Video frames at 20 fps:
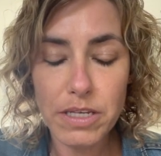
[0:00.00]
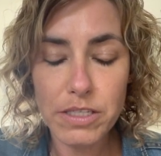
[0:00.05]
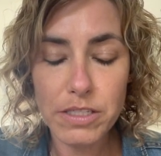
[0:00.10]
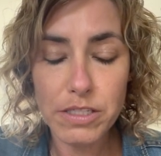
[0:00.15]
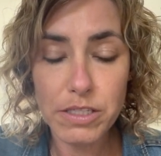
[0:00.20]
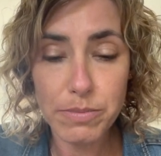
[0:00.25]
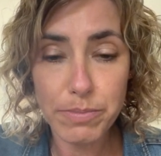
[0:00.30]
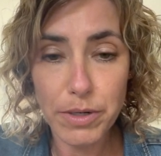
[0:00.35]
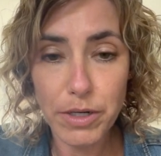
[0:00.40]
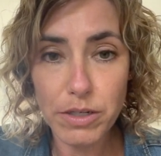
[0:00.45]

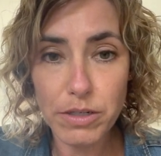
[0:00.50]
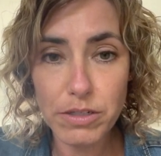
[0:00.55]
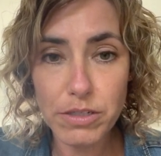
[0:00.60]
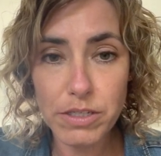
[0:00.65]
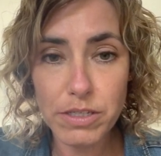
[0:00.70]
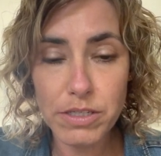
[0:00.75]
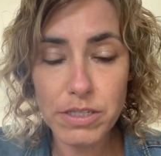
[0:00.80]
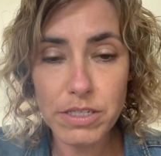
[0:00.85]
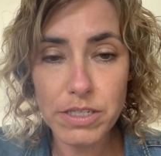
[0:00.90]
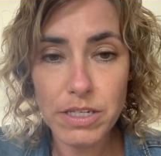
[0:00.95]

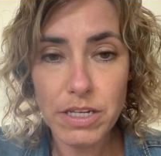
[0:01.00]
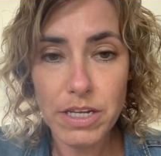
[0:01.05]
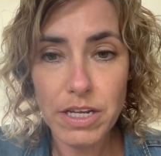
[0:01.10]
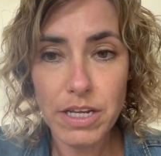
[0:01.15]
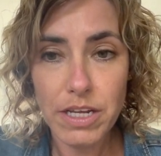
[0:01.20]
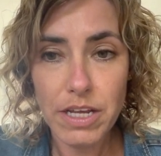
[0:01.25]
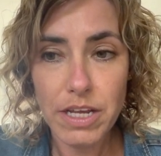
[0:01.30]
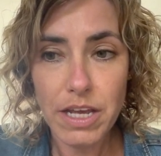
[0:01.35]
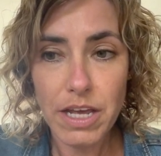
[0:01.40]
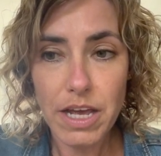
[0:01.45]
Sparks
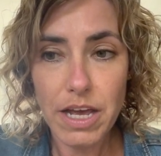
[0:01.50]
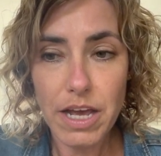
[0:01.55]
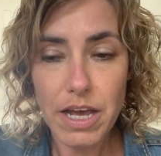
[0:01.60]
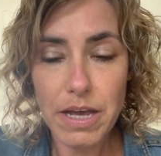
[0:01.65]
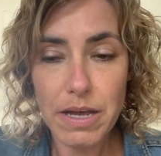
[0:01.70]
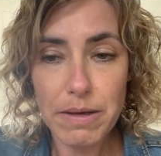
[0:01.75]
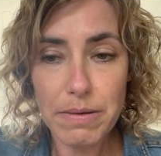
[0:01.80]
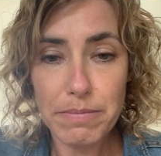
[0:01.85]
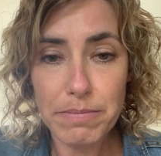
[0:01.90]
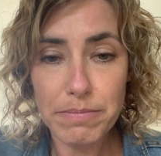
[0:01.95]

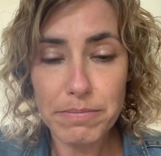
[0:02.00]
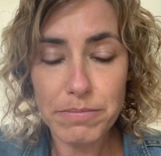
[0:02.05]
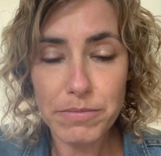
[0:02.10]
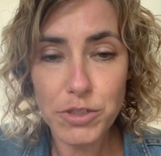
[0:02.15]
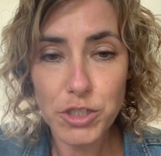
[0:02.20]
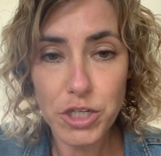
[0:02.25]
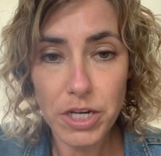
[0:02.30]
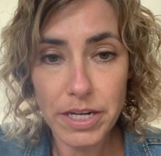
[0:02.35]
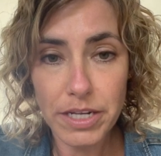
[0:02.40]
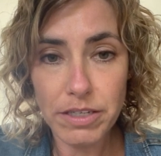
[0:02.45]

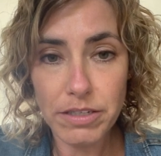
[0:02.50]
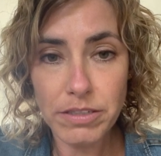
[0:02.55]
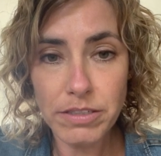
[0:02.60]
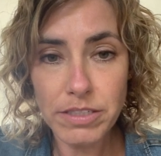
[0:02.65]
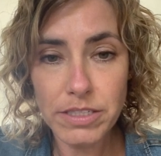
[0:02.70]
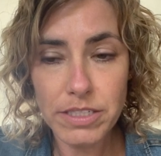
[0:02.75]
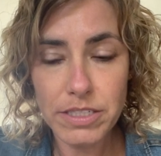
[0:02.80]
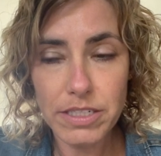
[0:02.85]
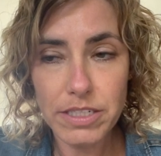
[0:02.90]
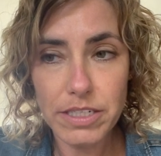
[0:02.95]

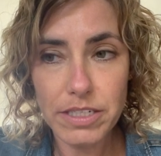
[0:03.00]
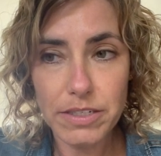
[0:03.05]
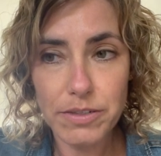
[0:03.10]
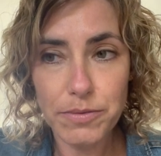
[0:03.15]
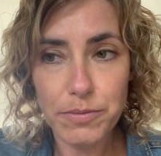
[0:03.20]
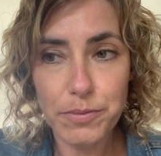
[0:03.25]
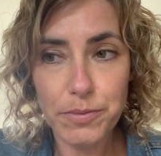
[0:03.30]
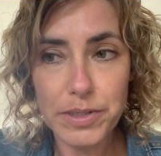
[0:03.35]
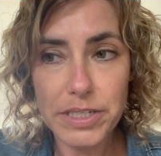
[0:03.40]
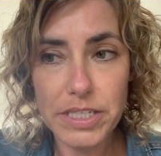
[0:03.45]
child
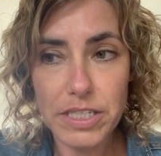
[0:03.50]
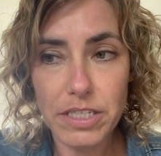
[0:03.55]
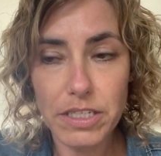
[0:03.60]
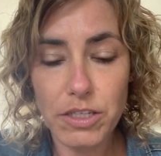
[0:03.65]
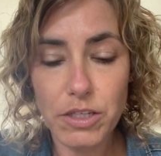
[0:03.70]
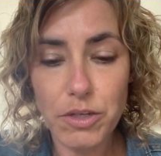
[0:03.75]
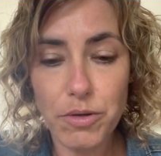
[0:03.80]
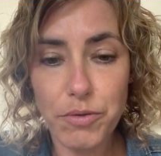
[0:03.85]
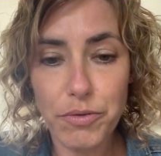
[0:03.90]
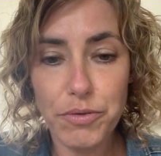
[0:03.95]

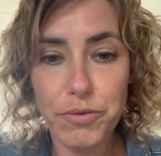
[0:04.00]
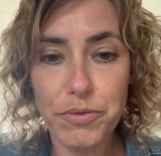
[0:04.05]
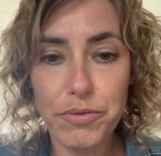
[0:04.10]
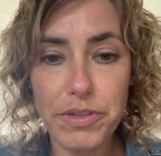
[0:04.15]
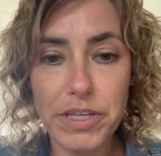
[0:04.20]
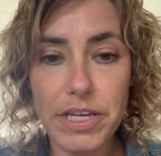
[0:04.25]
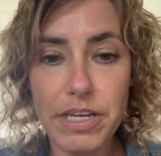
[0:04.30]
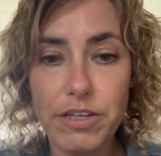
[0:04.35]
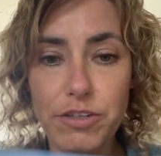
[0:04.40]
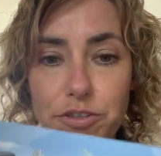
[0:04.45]
will go through
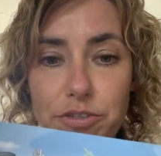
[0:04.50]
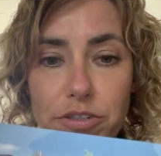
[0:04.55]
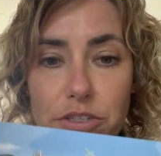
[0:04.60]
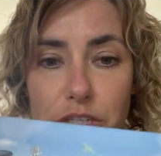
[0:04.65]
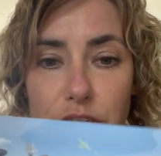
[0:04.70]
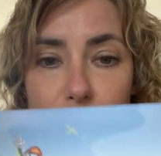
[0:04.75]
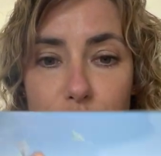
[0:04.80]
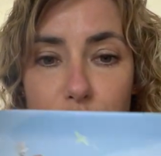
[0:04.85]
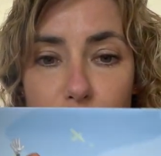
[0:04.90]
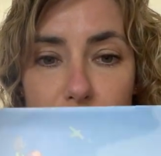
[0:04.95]
the
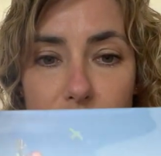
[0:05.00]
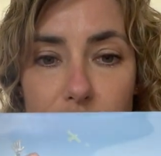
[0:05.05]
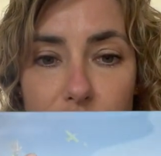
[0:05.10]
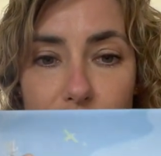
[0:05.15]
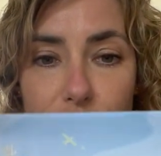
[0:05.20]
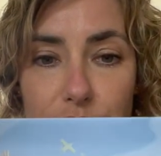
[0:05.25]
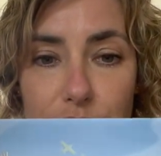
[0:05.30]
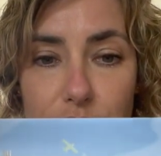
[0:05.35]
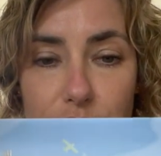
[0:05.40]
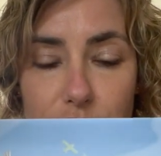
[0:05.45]
entrance booklet
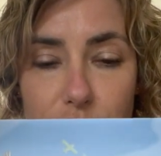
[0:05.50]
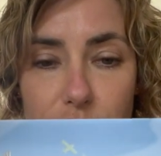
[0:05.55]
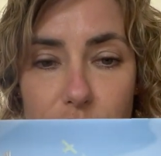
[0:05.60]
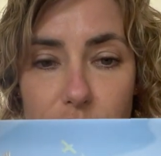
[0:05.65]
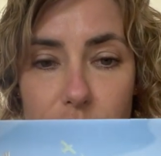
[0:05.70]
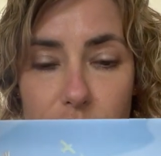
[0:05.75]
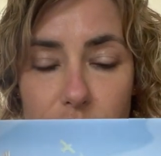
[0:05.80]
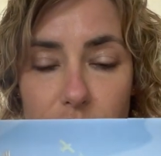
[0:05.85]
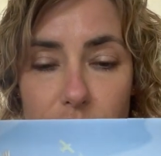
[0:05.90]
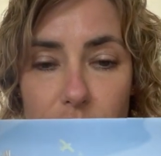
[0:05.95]

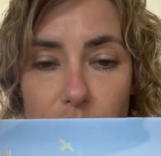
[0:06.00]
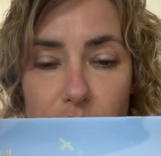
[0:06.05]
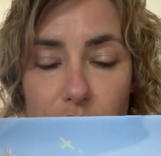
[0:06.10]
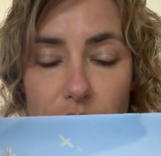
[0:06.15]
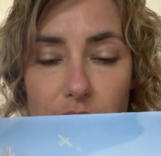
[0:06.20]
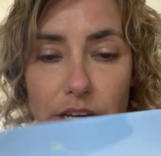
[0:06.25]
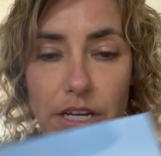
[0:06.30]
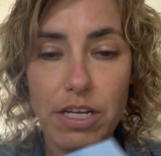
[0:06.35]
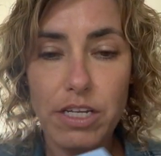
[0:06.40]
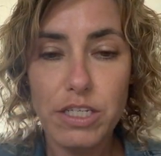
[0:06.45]
first.
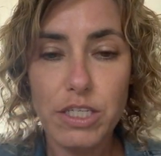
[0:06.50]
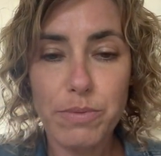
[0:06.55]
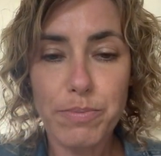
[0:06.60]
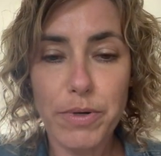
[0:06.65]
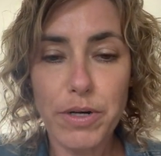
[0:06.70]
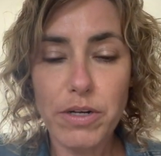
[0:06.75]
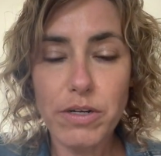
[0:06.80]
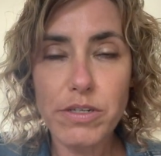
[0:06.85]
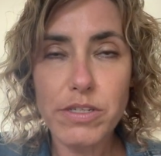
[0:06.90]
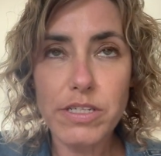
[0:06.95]

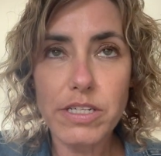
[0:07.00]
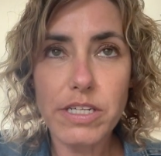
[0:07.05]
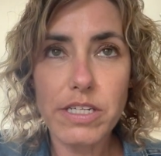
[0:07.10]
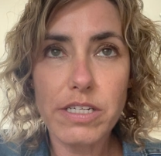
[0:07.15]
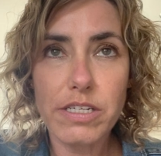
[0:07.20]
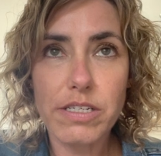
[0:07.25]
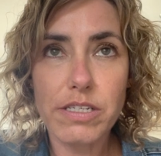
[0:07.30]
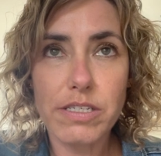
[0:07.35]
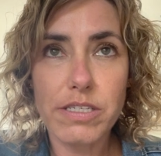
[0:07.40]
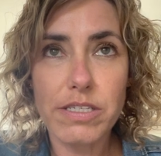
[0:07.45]
Sparks
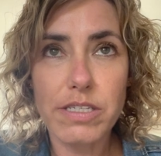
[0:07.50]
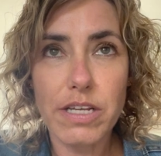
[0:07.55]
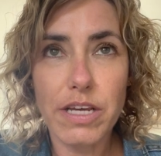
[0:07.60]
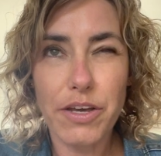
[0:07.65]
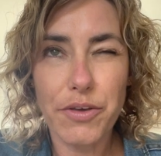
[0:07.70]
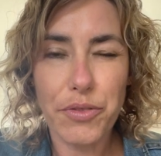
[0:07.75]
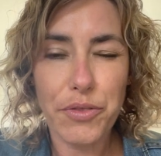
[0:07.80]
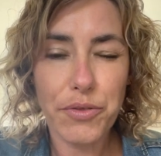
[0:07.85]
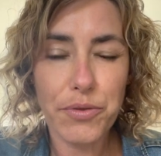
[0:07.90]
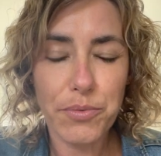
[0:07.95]
is
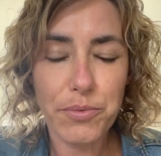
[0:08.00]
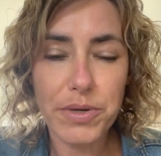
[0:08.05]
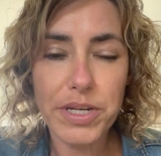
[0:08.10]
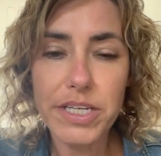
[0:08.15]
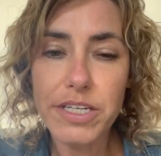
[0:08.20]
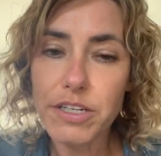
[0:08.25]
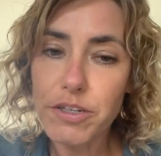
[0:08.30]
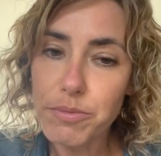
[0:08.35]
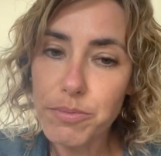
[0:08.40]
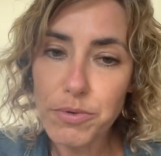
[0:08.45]
a
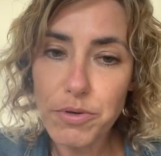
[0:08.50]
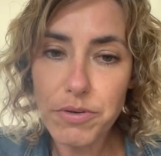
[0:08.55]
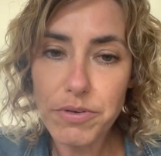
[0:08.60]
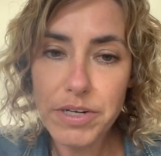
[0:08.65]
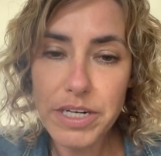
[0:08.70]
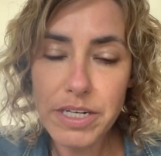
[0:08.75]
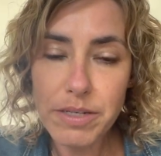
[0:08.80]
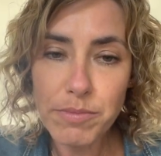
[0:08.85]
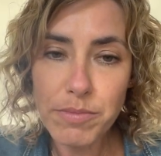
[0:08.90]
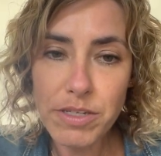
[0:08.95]
3-year
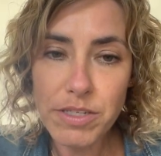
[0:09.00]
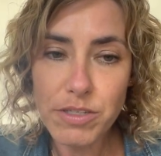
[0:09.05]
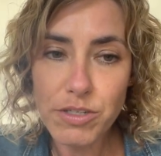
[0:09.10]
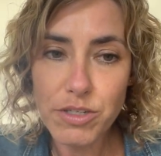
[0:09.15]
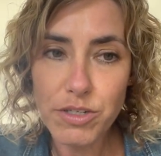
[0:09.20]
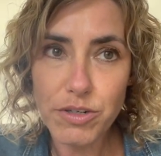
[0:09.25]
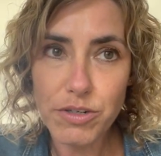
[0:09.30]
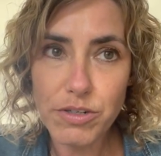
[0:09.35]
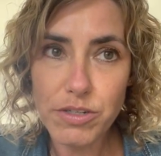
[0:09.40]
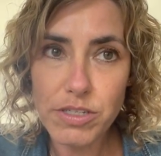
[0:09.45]
program. It
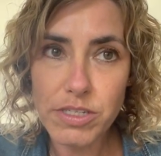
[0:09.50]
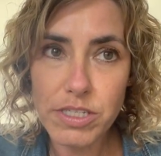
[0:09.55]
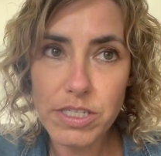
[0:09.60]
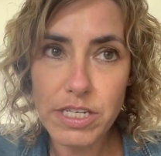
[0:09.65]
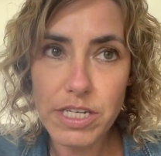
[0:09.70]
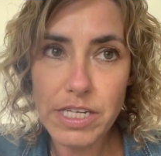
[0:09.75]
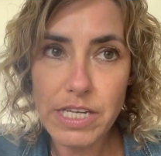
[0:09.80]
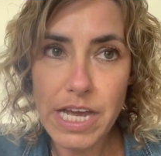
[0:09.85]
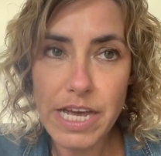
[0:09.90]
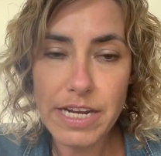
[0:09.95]
starts
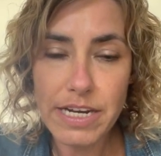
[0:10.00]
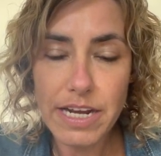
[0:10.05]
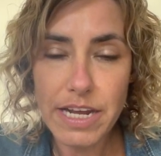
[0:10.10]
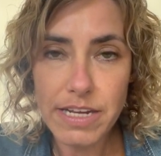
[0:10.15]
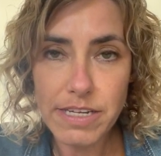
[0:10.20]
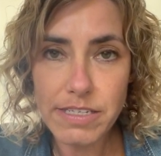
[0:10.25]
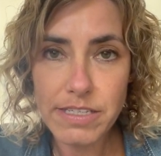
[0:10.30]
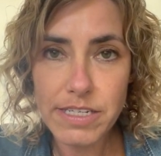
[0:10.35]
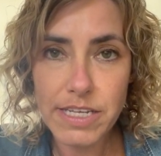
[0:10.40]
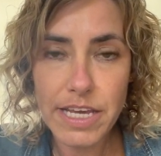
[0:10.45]
at
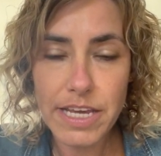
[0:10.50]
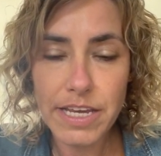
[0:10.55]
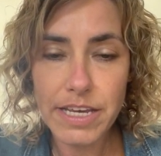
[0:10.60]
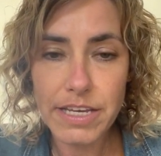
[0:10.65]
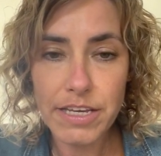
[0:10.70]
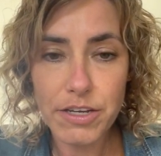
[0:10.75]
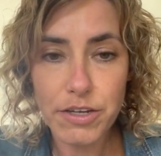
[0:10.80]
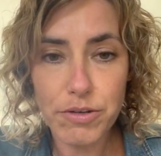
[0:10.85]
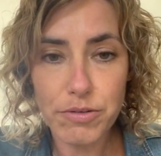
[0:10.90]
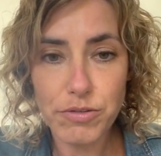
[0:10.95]
SK
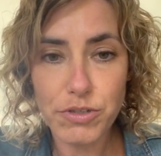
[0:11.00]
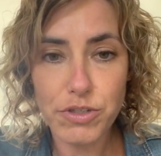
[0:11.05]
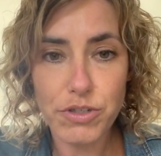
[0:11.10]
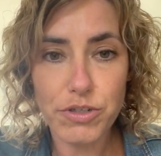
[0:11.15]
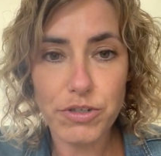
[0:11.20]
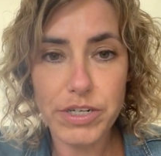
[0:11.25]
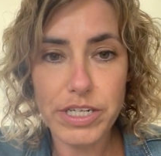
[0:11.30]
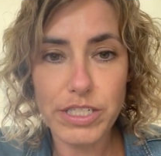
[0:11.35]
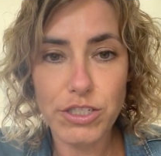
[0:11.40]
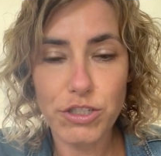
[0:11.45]
and goes to
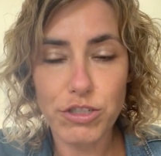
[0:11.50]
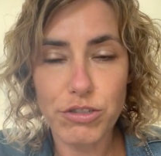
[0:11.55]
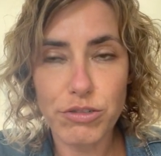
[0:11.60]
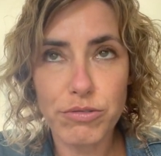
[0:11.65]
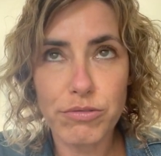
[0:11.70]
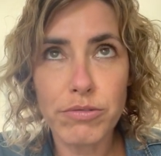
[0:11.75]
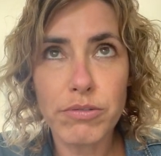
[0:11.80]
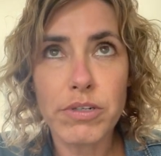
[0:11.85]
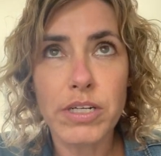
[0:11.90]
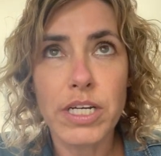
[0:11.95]
grade
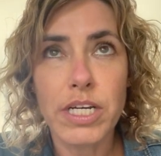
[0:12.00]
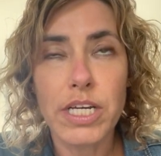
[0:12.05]
2.